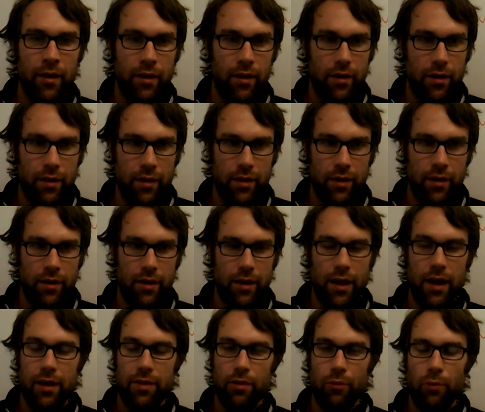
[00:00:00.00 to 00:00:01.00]
uh,
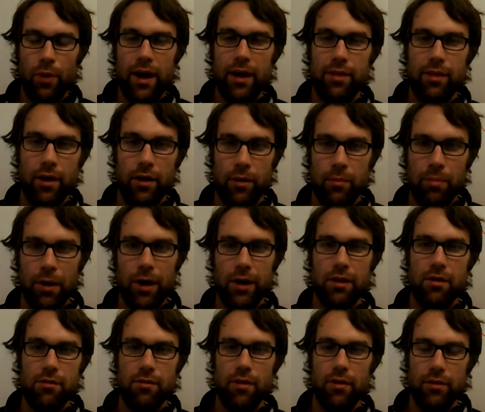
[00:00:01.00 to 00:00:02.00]
and the way that our
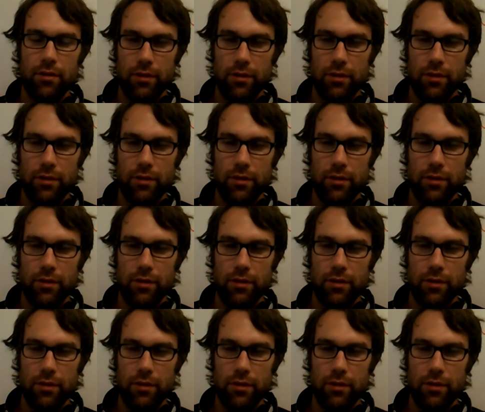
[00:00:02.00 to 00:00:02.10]
bodies